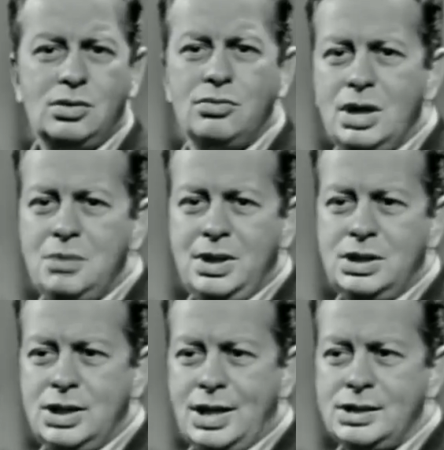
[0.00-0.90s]
to really be a
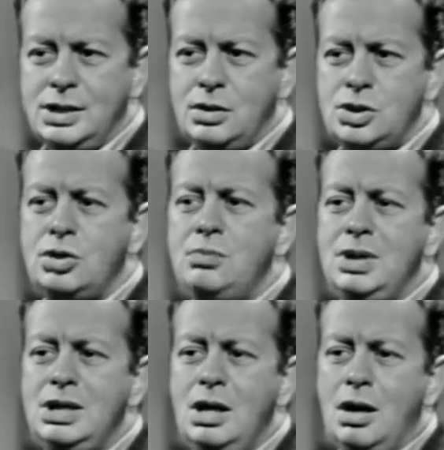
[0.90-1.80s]
jazz singer, should
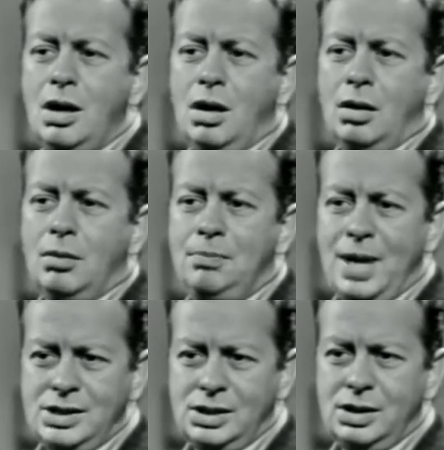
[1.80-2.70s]
be
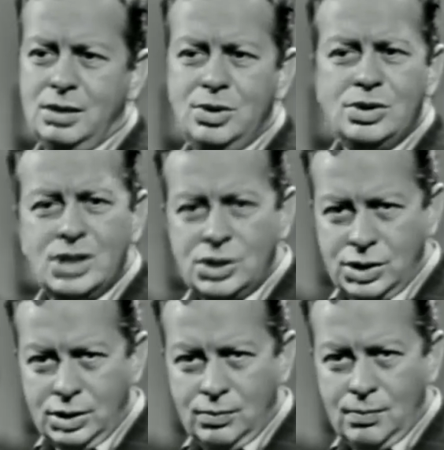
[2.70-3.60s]
basically a
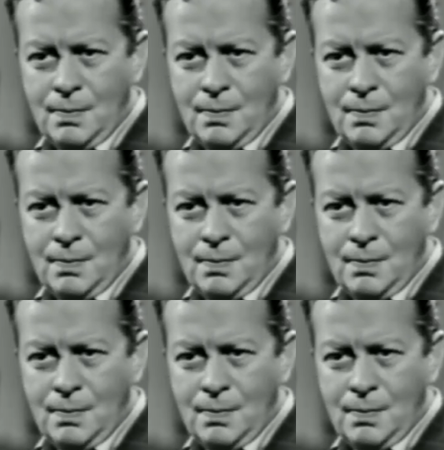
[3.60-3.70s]
musician